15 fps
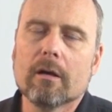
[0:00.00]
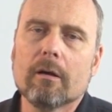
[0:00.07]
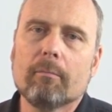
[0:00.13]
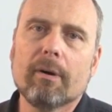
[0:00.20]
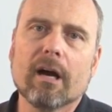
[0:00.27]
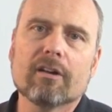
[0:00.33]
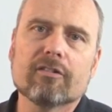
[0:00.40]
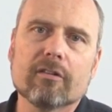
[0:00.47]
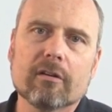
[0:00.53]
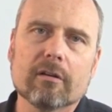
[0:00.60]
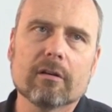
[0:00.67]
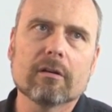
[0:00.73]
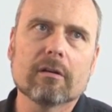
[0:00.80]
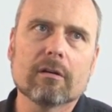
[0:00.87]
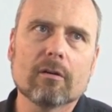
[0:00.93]
But
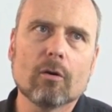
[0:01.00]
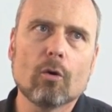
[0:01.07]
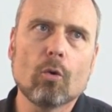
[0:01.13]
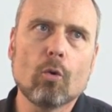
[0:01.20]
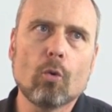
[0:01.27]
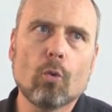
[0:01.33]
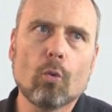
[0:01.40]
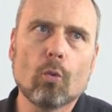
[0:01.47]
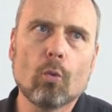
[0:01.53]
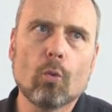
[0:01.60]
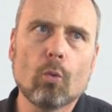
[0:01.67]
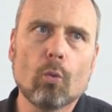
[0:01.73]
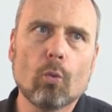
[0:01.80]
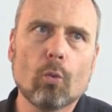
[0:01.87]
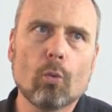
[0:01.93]

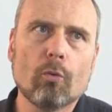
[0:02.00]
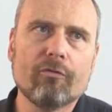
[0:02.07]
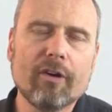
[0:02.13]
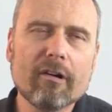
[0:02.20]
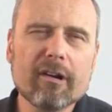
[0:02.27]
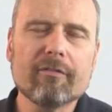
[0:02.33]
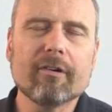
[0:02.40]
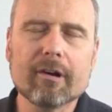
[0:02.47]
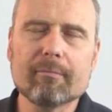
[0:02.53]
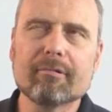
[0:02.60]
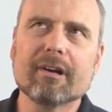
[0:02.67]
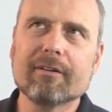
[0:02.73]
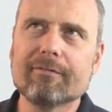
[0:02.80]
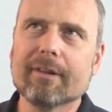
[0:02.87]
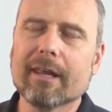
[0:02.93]
very, very
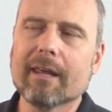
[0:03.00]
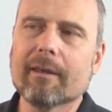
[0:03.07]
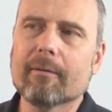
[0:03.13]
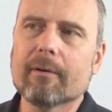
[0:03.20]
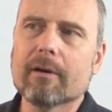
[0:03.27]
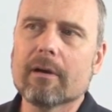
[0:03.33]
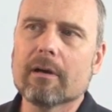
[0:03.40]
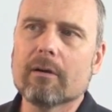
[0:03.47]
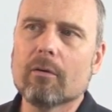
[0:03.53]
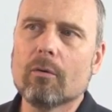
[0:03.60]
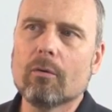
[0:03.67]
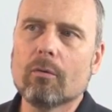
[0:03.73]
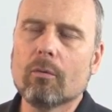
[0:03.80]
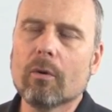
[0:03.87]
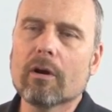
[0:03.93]
briefly,
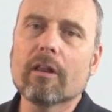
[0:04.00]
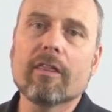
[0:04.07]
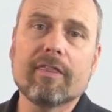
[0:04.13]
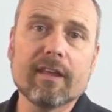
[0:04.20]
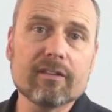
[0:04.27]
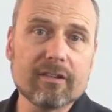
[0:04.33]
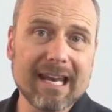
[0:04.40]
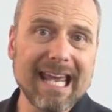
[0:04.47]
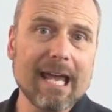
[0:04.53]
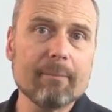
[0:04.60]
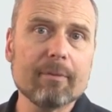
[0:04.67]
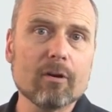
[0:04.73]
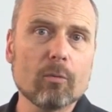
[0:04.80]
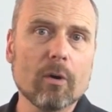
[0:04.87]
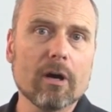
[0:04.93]
one of the things that
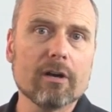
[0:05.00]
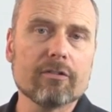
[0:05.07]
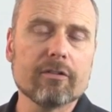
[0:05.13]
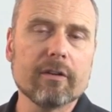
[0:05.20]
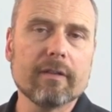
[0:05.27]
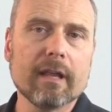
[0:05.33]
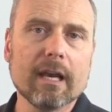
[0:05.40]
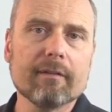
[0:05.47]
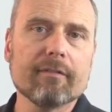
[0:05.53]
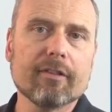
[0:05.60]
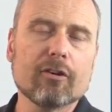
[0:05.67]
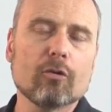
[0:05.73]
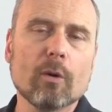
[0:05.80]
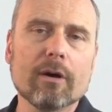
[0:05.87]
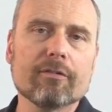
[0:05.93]
happened was in the 11th
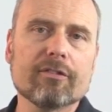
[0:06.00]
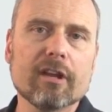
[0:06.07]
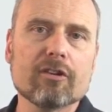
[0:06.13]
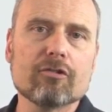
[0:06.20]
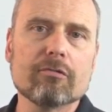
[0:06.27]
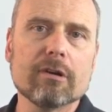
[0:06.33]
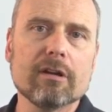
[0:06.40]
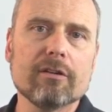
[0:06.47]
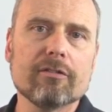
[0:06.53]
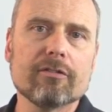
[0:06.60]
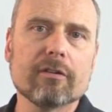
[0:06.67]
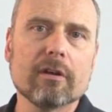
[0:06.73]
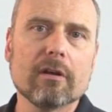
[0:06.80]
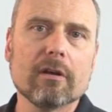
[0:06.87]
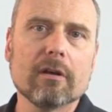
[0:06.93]
and 12th centuries,
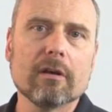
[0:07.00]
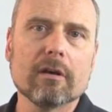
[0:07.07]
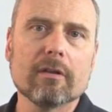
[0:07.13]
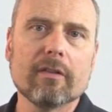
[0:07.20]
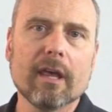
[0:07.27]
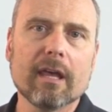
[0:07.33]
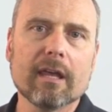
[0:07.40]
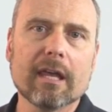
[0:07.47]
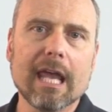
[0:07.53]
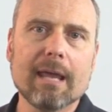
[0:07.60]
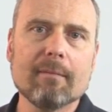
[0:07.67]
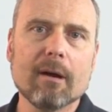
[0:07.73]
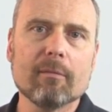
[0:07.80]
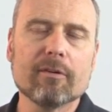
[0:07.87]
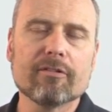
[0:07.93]
they came
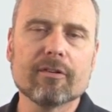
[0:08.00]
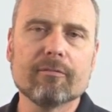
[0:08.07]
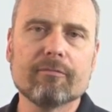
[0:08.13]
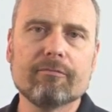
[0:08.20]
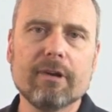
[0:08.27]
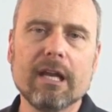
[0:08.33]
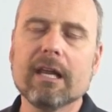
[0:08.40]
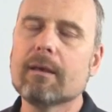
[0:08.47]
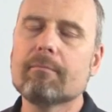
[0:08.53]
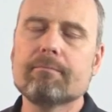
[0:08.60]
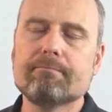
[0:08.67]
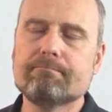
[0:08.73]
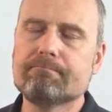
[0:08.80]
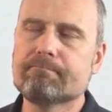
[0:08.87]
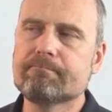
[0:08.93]
up with some really
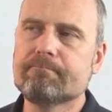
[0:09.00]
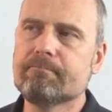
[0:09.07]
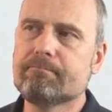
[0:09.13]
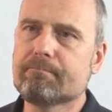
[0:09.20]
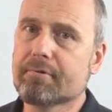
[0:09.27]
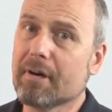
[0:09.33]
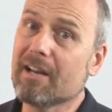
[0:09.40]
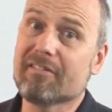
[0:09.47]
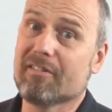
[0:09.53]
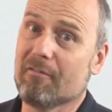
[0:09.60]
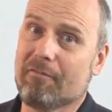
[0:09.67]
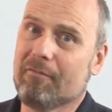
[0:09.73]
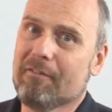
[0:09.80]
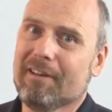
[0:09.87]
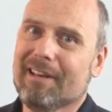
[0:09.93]

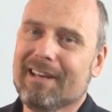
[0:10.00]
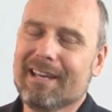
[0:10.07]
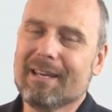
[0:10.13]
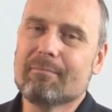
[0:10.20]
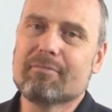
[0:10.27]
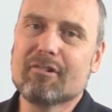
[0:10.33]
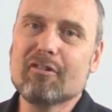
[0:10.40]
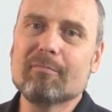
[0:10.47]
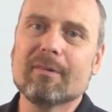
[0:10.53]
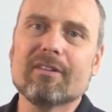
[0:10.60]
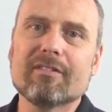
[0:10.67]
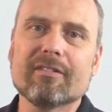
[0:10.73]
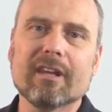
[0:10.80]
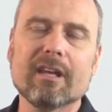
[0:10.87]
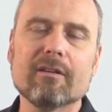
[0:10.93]
impressive
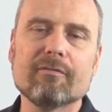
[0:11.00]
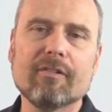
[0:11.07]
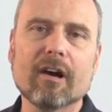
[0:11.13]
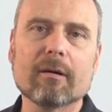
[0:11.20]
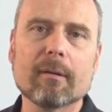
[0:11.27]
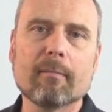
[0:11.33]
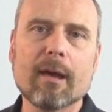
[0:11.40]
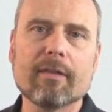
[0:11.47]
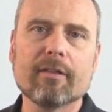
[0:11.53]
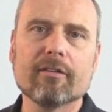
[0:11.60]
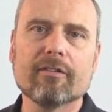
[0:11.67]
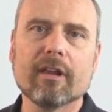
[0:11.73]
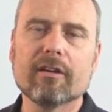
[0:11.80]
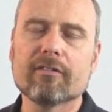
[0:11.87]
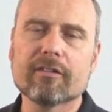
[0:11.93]
improvements in farming methods.
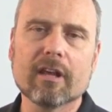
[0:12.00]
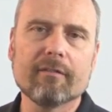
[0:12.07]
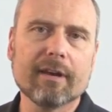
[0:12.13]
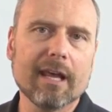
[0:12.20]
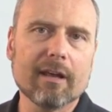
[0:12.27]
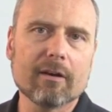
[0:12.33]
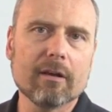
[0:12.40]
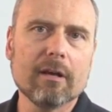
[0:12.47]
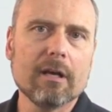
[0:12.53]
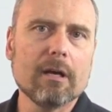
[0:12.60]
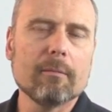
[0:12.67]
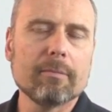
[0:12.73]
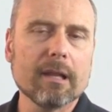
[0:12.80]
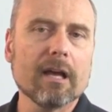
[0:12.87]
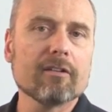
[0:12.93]
They discovered how to
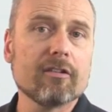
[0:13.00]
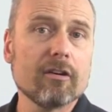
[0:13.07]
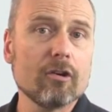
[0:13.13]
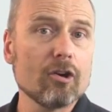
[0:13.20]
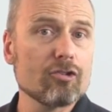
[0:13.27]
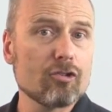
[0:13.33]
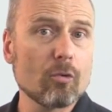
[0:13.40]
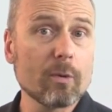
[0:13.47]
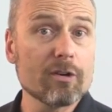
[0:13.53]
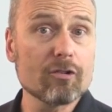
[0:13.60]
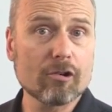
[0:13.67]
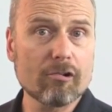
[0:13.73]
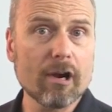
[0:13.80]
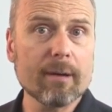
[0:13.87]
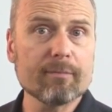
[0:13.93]
plant and nurture winter
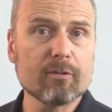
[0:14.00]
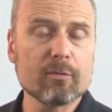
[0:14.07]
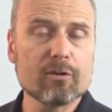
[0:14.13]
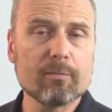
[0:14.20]
crops, which